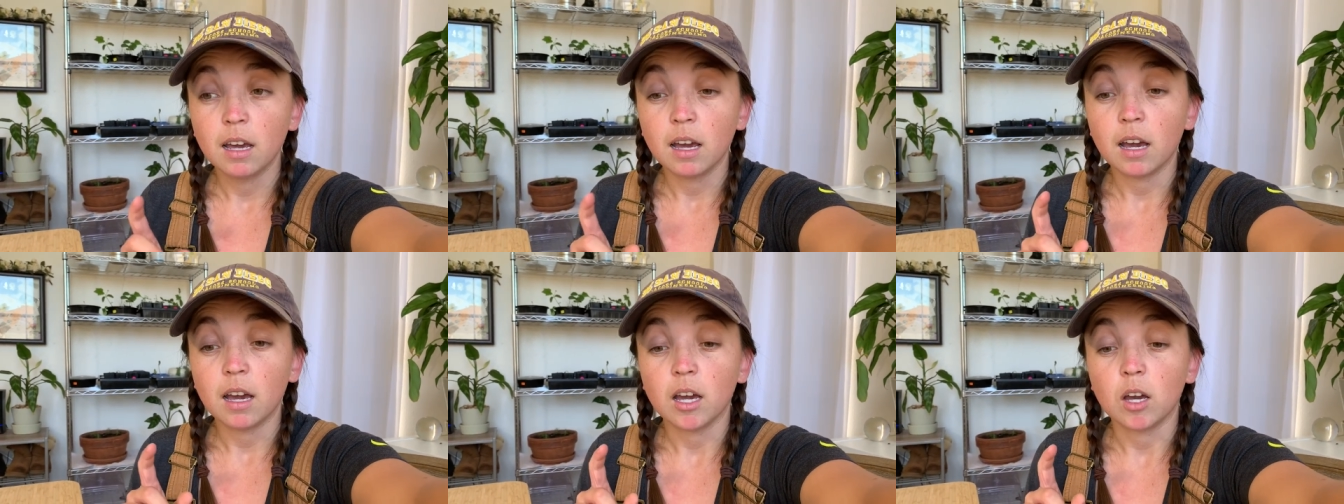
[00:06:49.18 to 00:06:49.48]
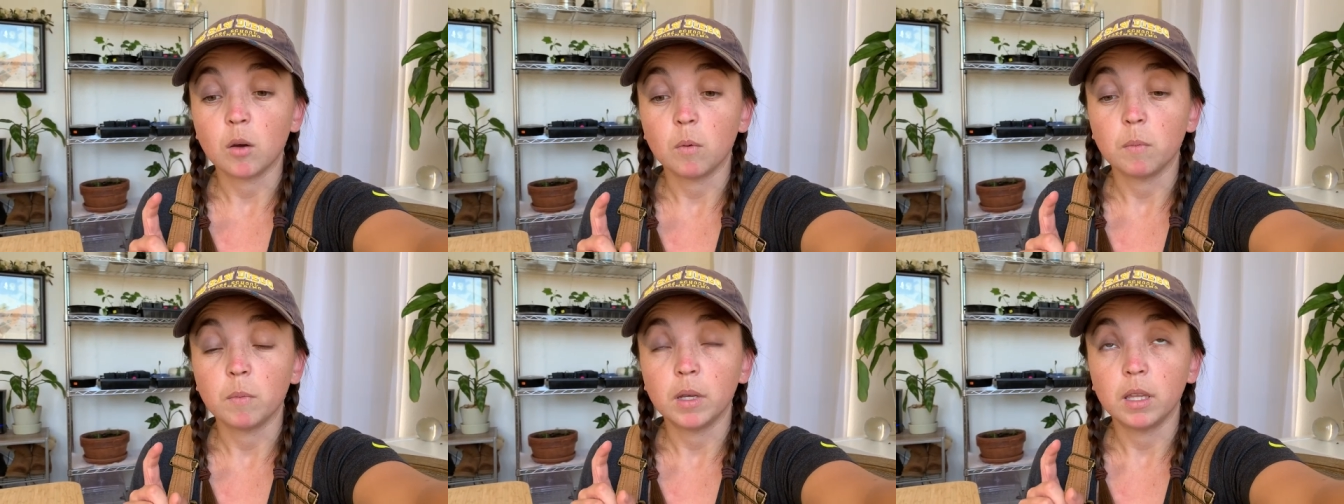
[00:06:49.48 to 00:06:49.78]

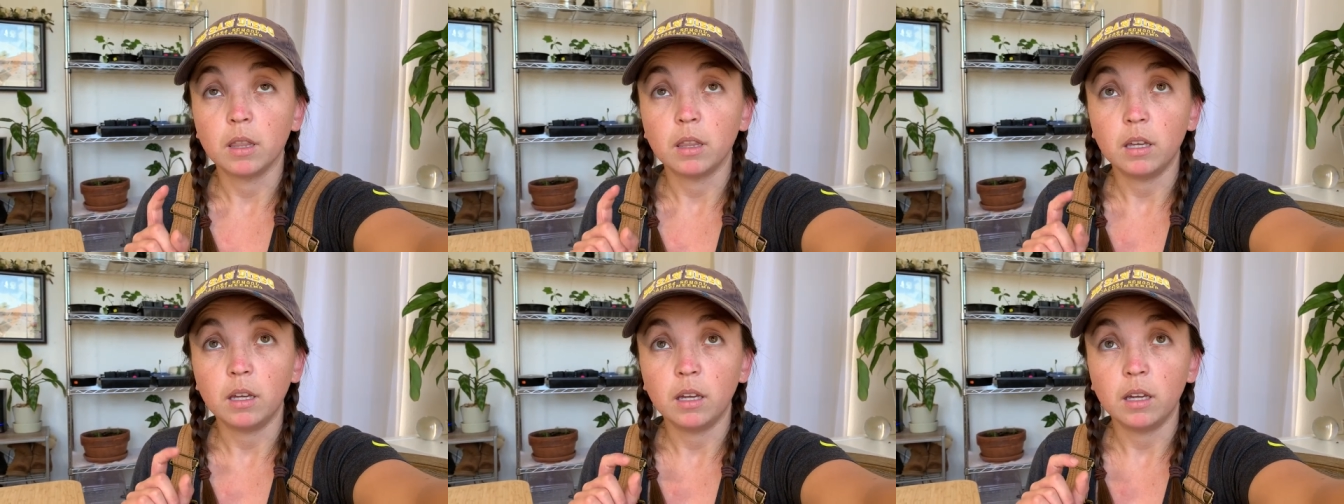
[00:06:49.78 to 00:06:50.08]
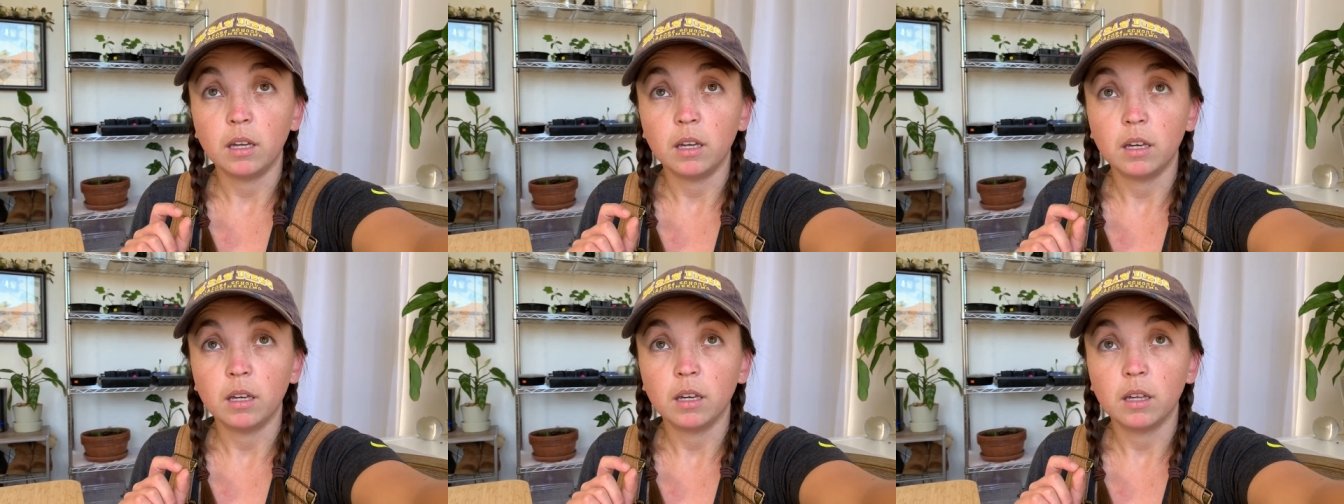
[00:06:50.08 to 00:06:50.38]
um,
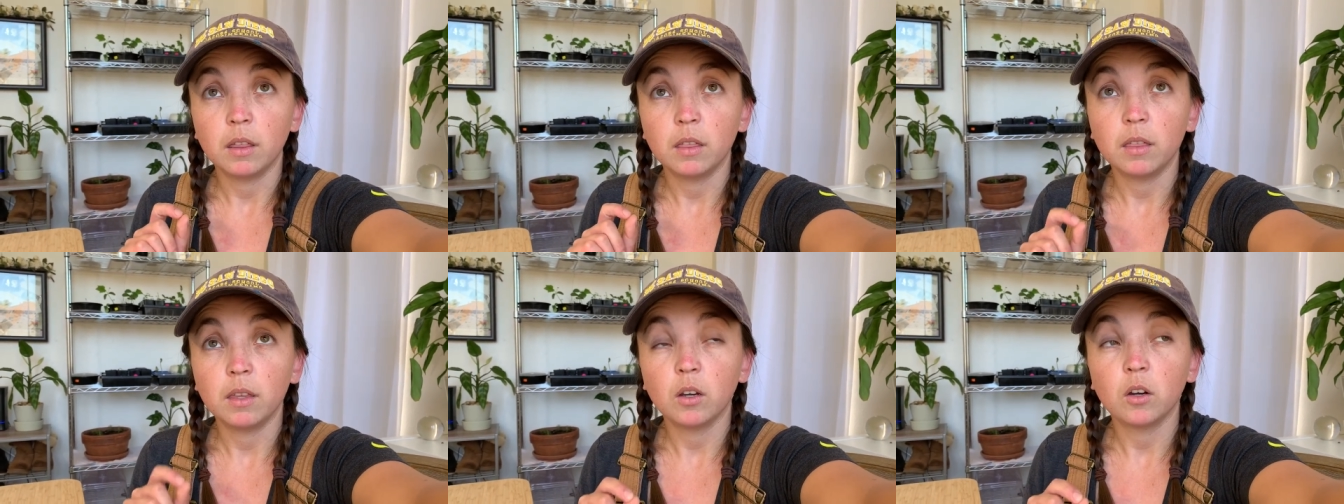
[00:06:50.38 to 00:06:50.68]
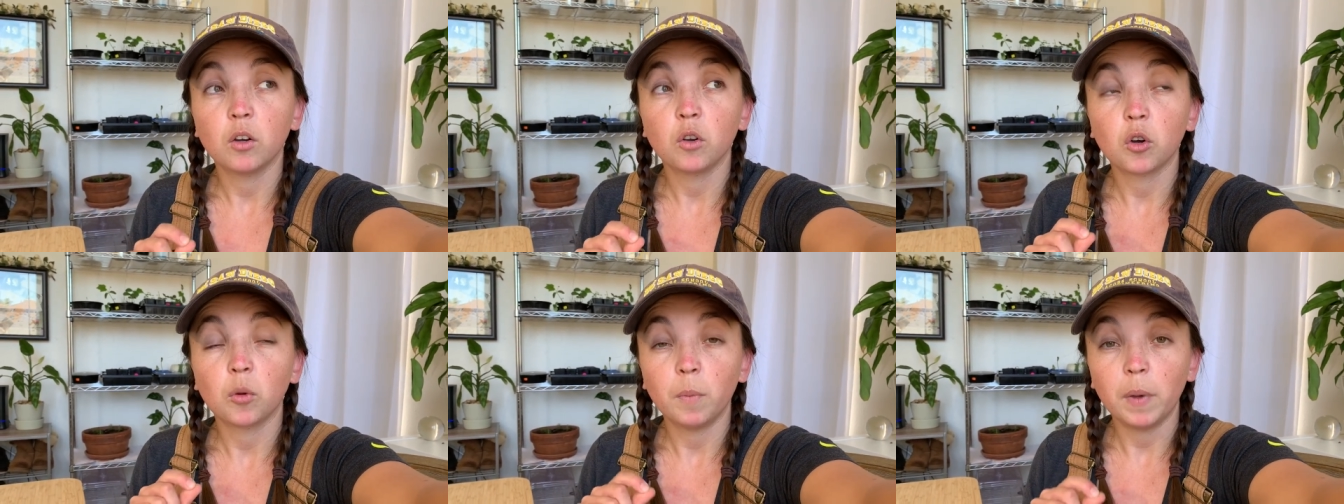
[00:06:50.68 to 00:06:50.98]
the
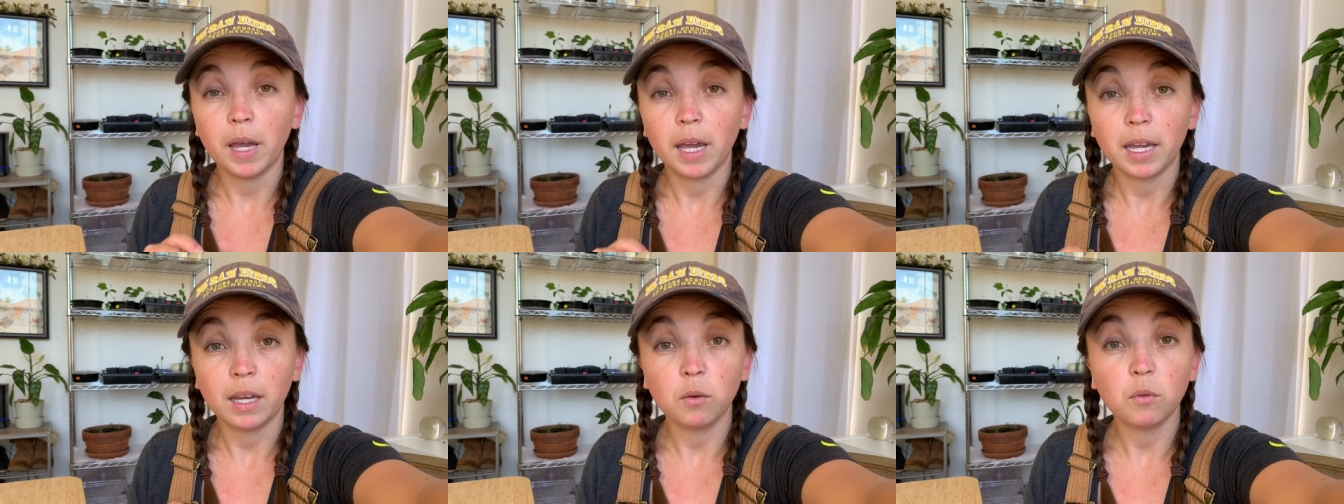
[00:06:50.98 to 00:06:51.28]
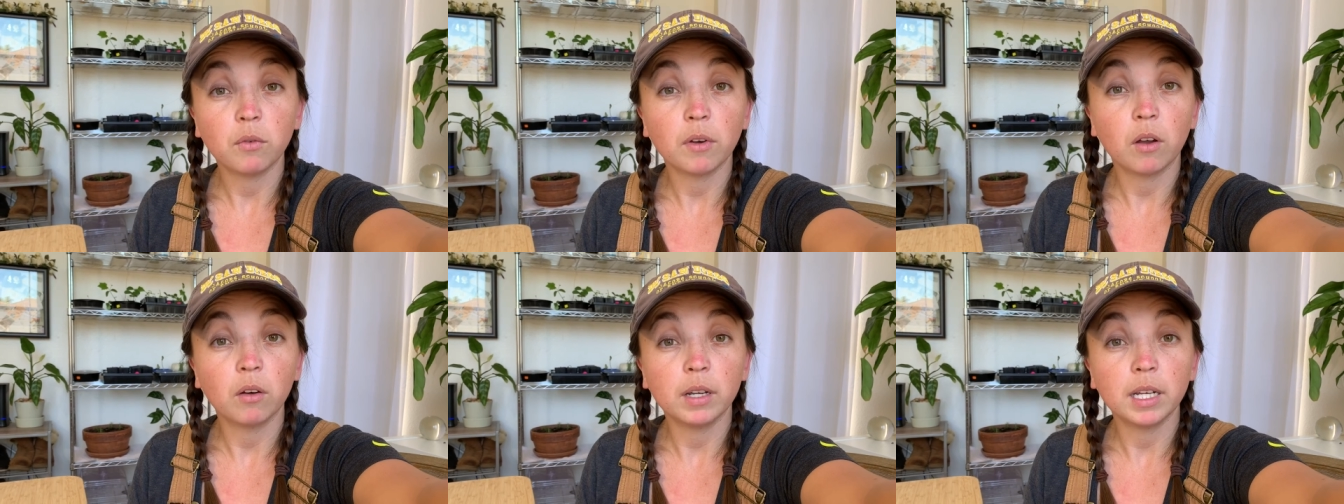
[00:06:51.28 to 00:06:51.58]
Theodore Payne
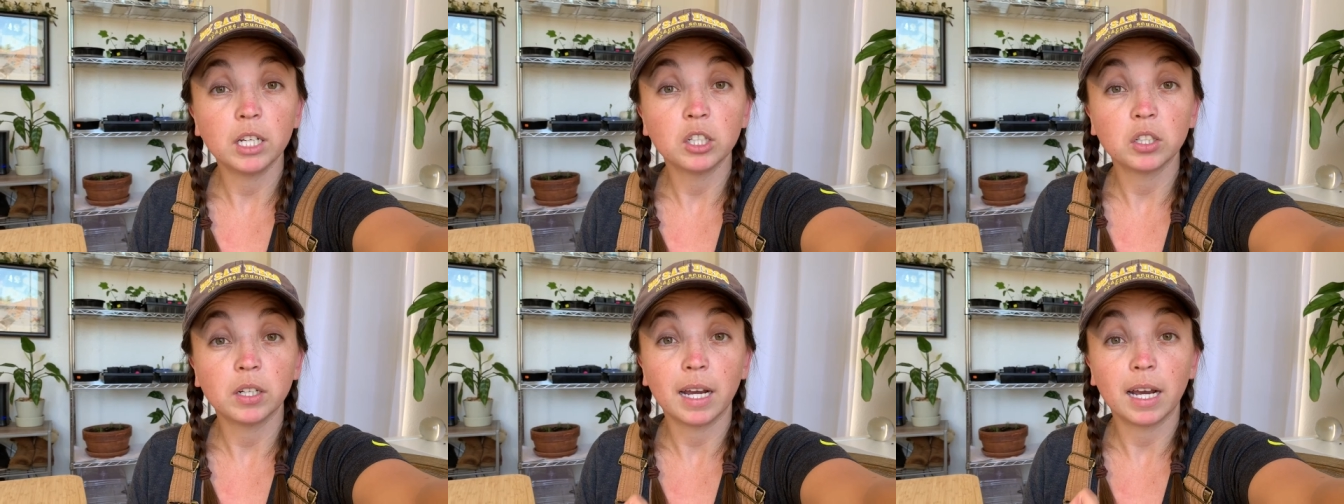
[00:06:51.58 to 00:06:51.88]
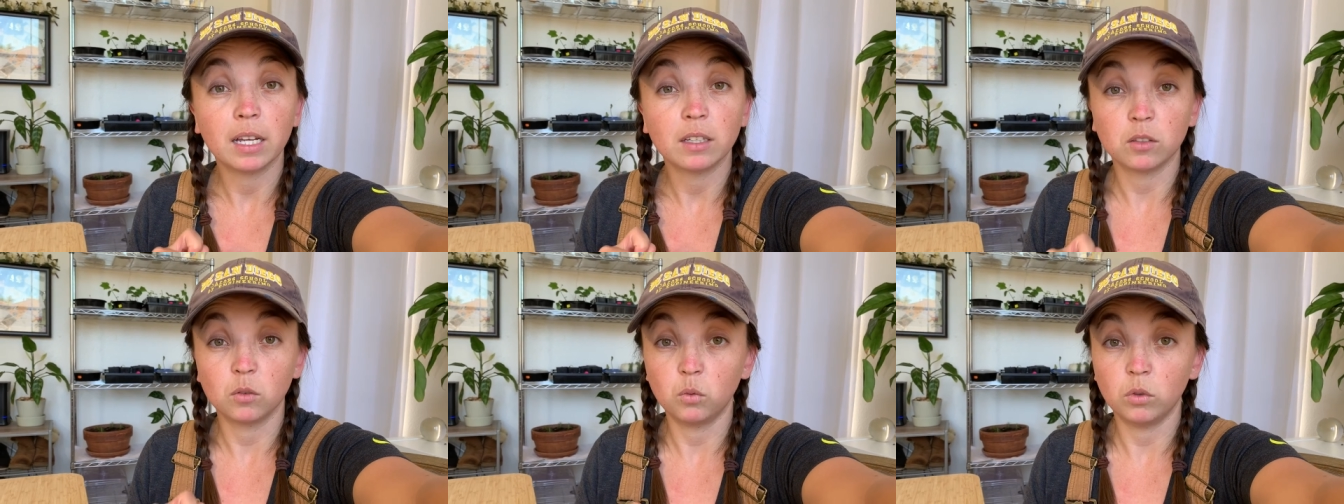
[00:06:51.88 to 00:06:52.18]
Foundation
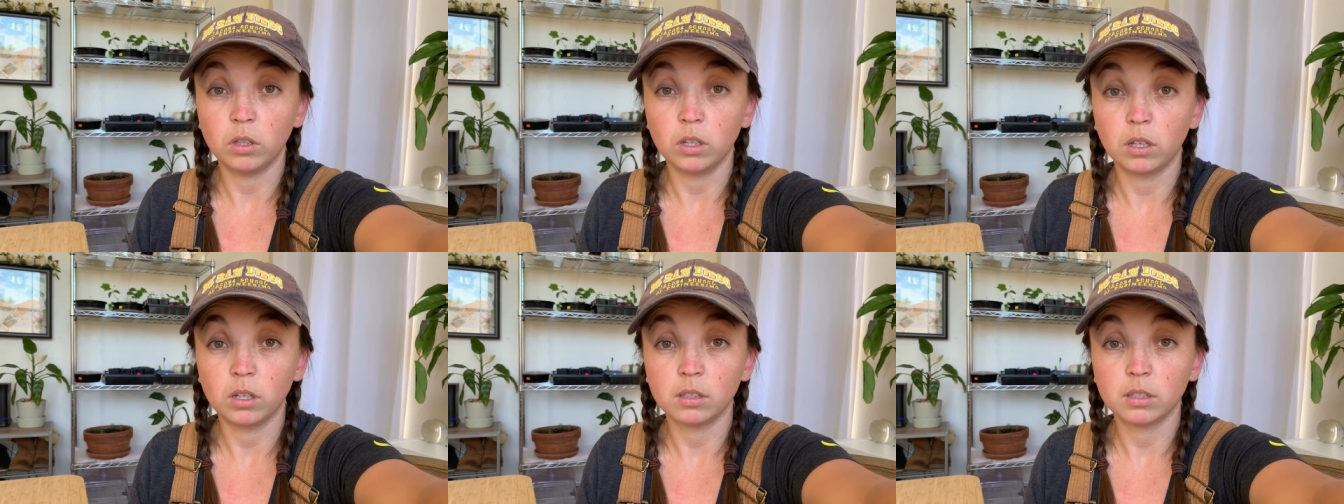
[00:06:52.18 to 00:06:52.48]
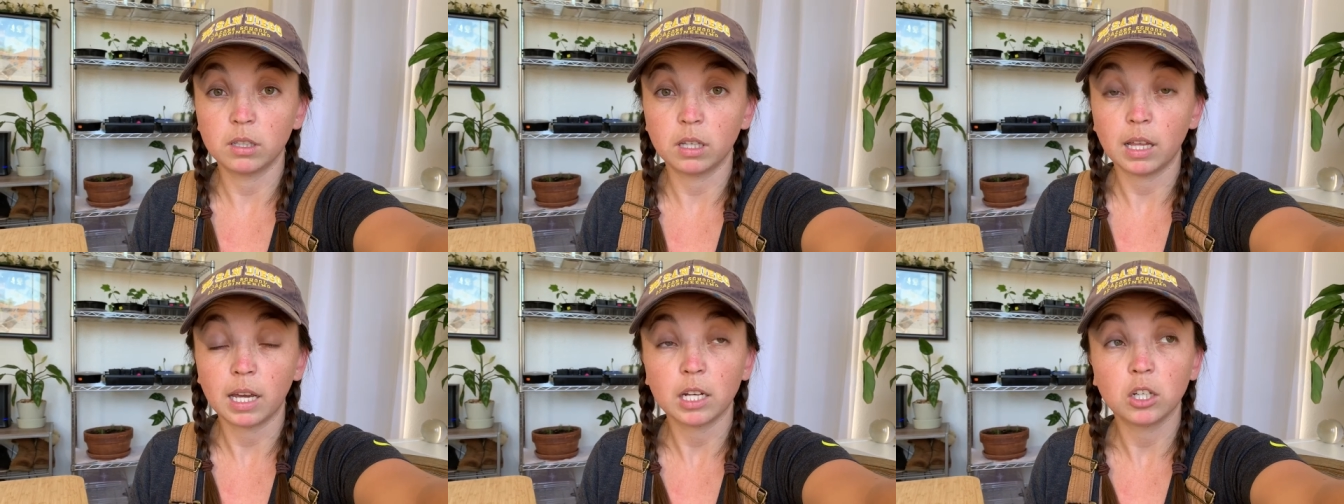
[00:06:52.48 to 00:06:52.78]
has a really good
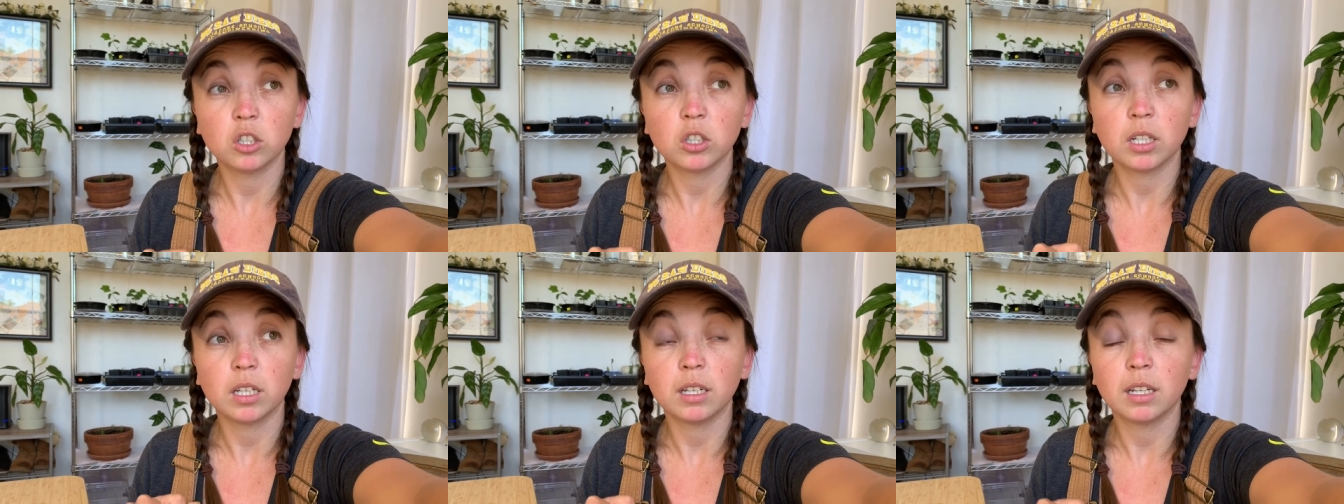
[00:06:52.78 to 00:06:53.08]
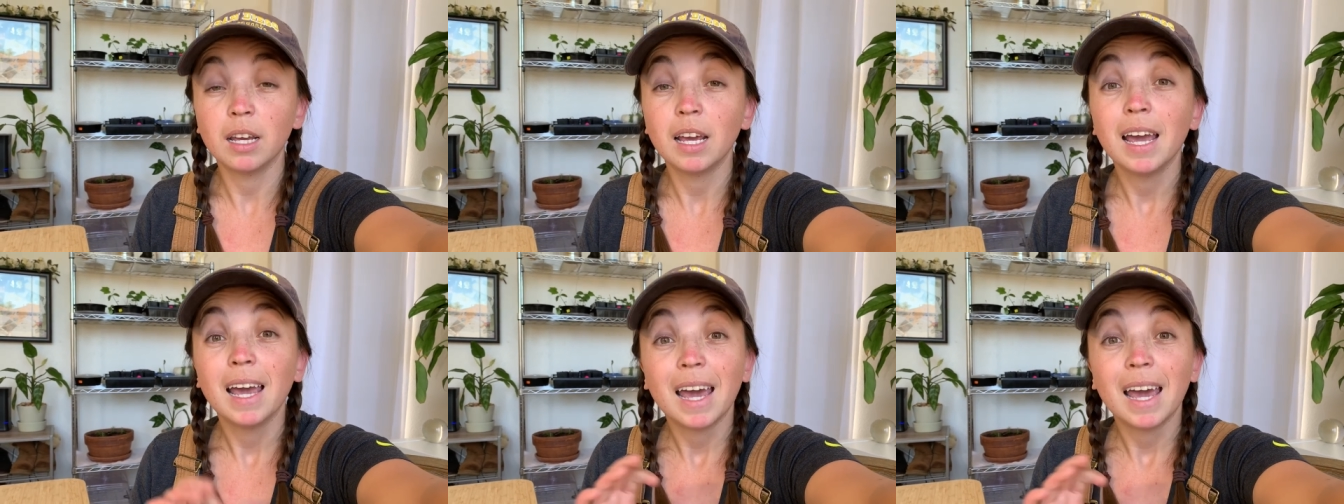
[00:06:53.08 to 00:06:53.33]
selection.